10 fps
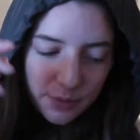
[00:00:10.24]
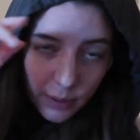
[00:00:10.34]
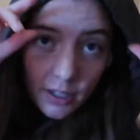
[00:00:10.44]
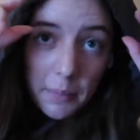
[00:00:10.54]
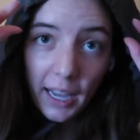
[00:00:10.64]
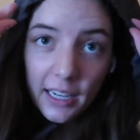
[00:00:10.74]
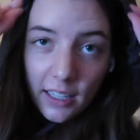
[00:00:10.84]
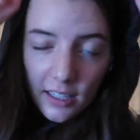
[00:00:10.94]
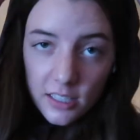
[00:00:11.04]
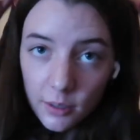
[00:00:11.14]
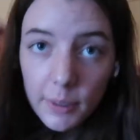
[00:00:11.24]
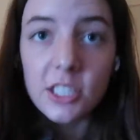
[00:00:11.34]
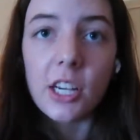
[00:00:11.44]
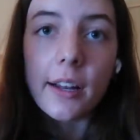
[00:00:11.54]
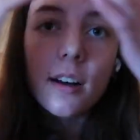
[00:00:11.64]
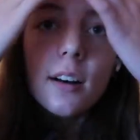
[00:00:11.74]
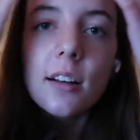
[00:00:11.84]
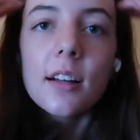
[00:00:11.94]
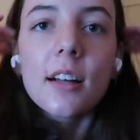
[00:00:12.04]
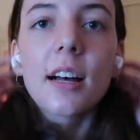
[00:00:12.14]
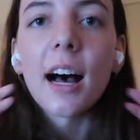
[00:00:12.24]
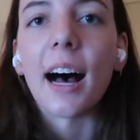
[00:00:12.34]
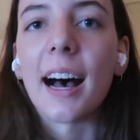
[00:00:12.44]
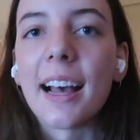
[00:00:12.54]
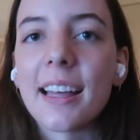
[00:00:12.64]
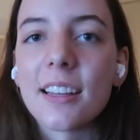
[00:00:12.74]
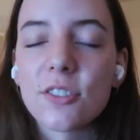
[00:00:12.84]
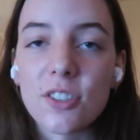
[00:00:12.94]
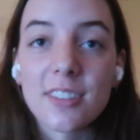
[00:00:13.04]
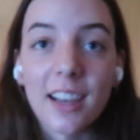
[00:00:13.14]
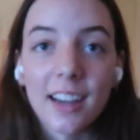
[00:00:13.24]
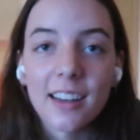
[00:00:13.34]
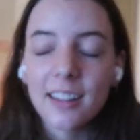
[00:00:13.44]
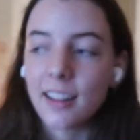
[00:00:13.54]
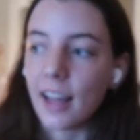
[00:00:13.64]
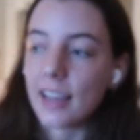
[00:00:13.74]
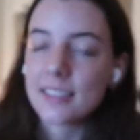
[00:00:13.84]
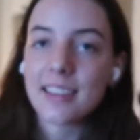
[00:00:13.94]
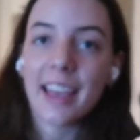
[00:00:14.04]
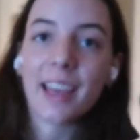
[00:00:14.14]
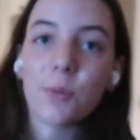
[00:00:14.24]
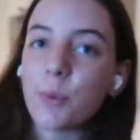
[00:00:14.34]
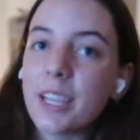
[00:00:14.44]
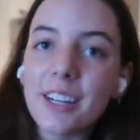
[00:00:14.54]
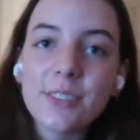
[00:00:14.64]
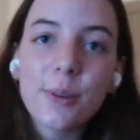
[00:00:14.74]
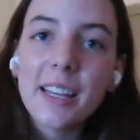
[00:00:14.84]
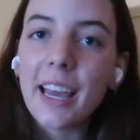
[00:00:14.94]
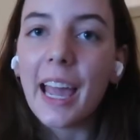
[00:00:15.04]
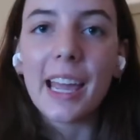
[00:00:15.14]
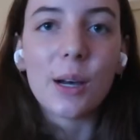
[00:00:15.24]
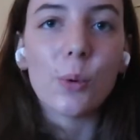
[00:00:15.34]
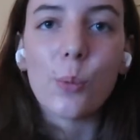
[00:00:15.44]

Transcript: welcome back to my channel. I just got out of class and we are doing a